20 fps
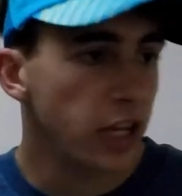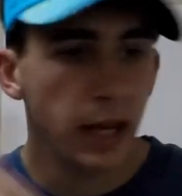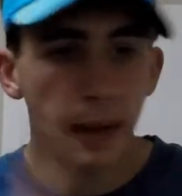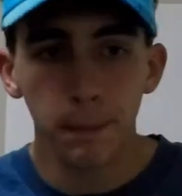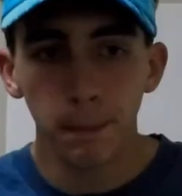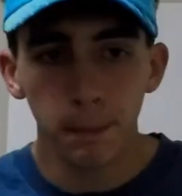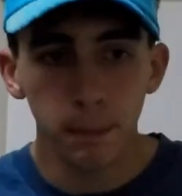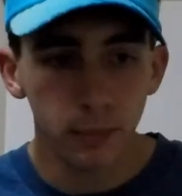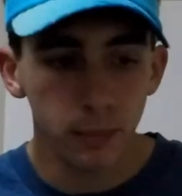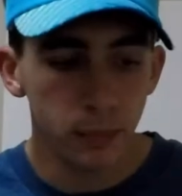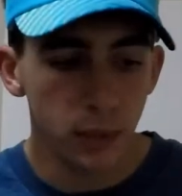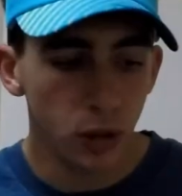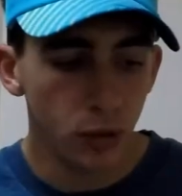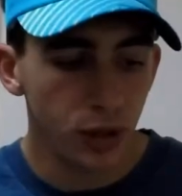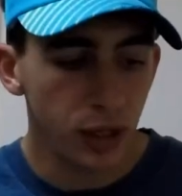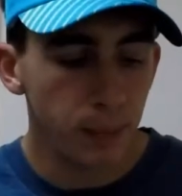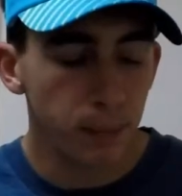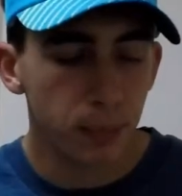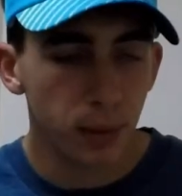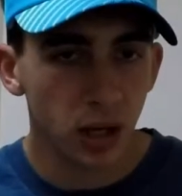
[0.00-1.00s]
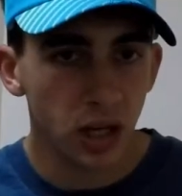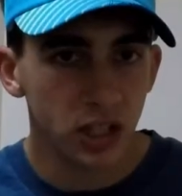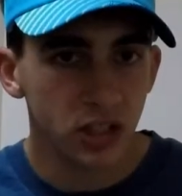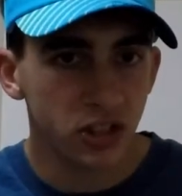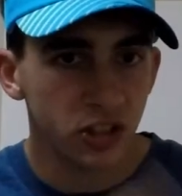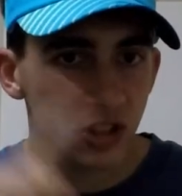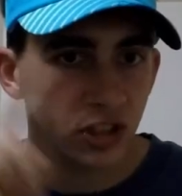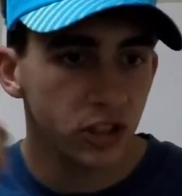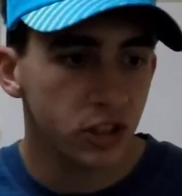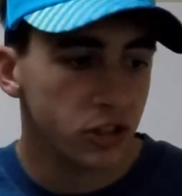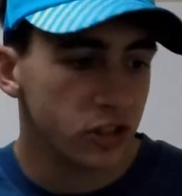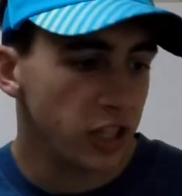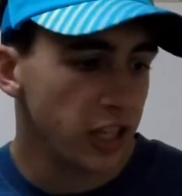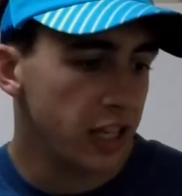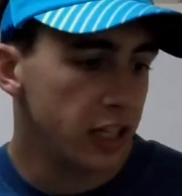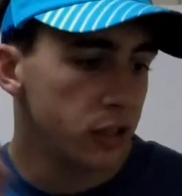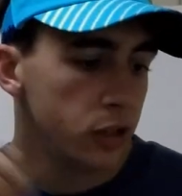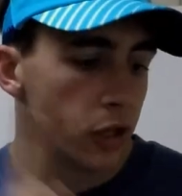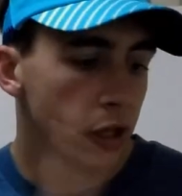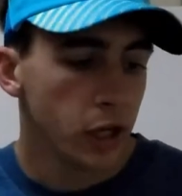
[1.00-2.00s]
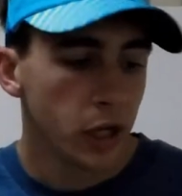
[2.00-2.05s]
and Muni buses and